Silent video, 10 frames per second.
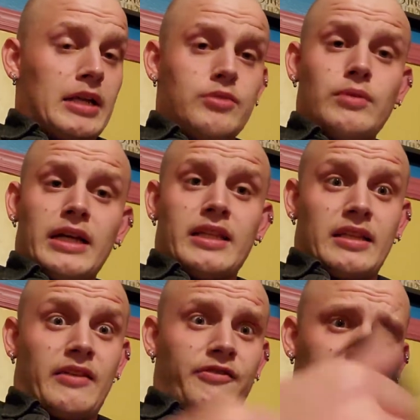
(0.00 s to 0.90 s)
do like that
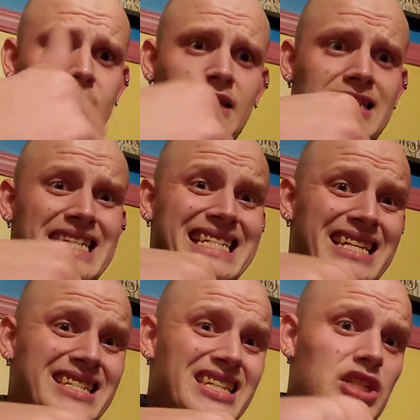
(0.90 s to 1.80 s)
they fixed the
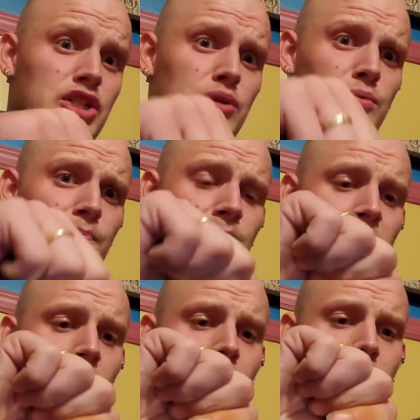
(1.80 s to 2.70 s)
detent issue.
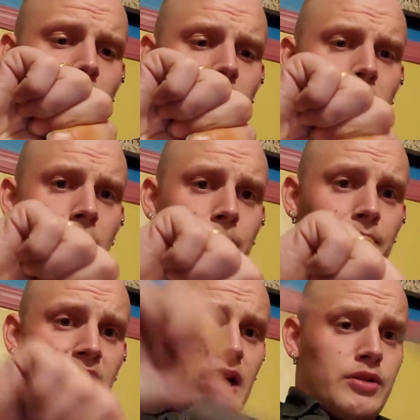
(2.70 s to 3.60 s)
And
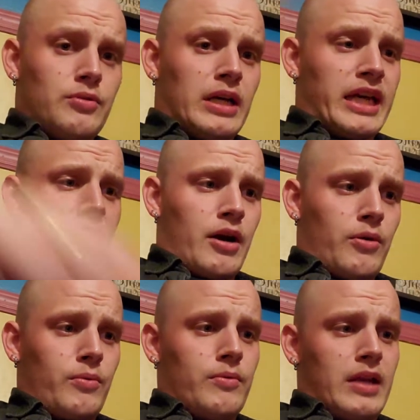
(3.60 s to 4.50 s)
I do like
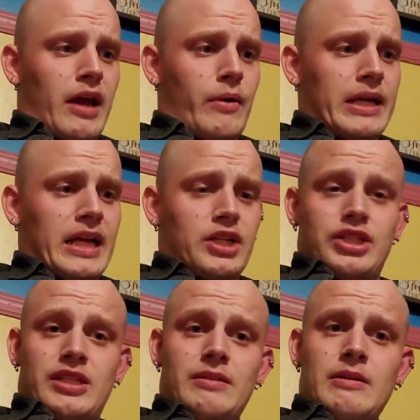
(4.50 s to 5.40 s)
how now I can
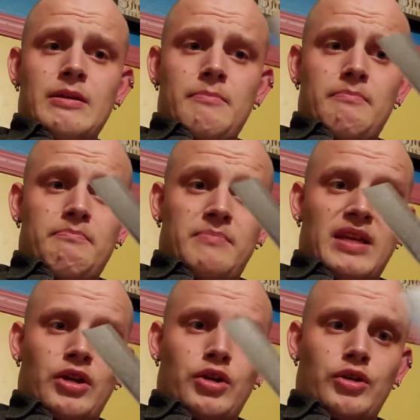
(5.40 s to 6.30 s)
actually
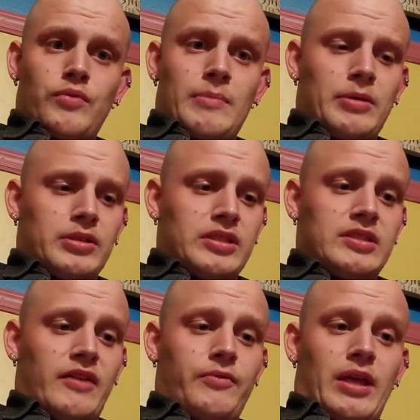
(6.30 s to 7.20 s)
get a good grip on this
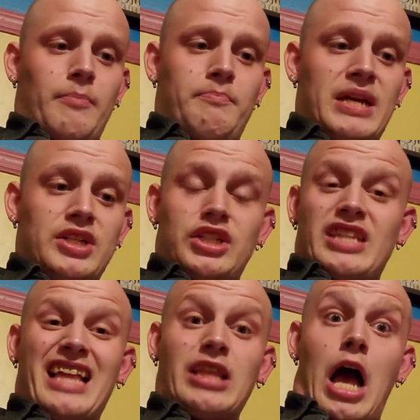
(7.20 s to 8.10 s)
knife without pinching
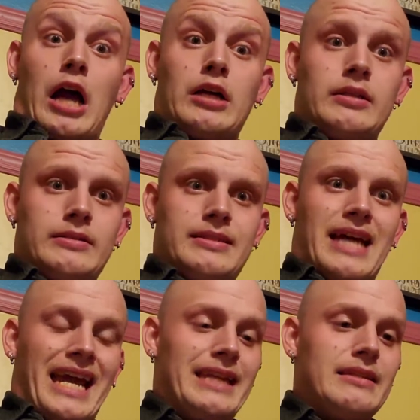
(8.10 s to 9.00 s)
that lock
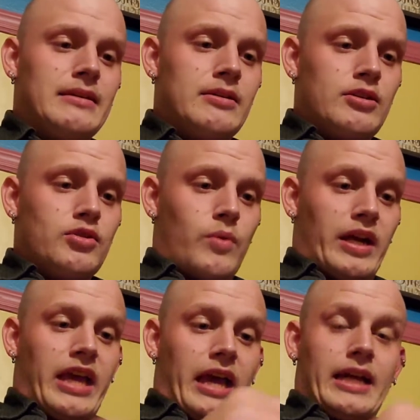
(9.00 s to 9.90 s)
tight to where I
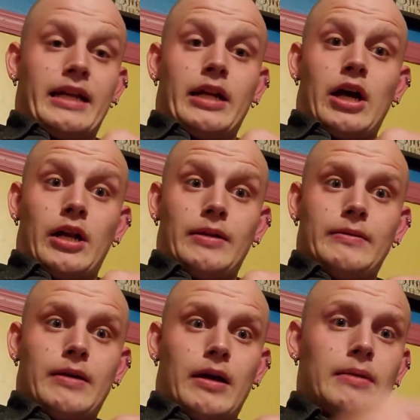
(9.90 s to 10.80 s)
can't get it
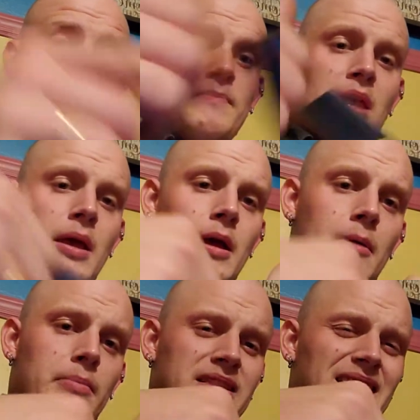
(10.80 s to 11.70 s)
undone.
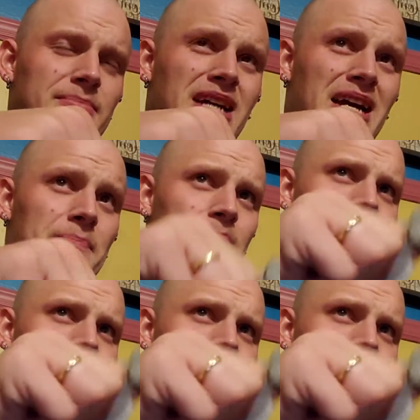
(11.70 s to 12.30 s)
But at the same time,